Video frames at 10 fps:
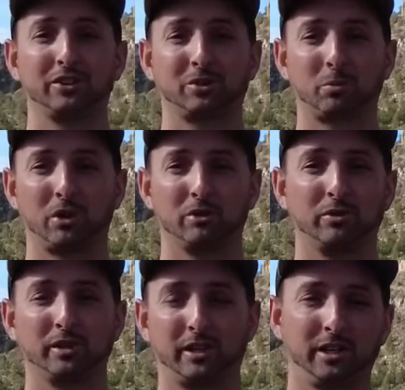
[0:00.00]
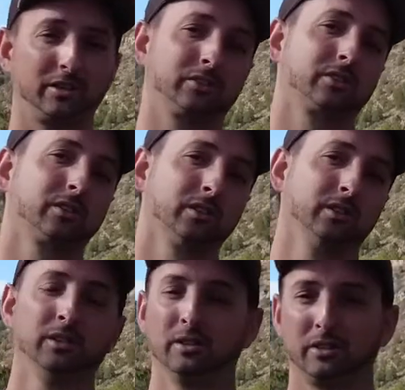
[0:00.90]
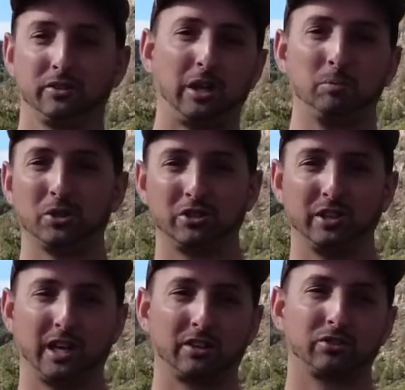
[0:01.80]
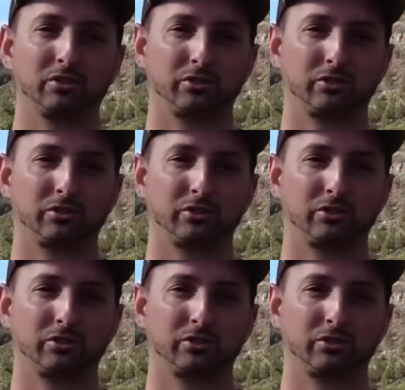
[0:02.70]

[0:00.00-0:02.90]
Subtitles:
on part of it and taped it to the axle.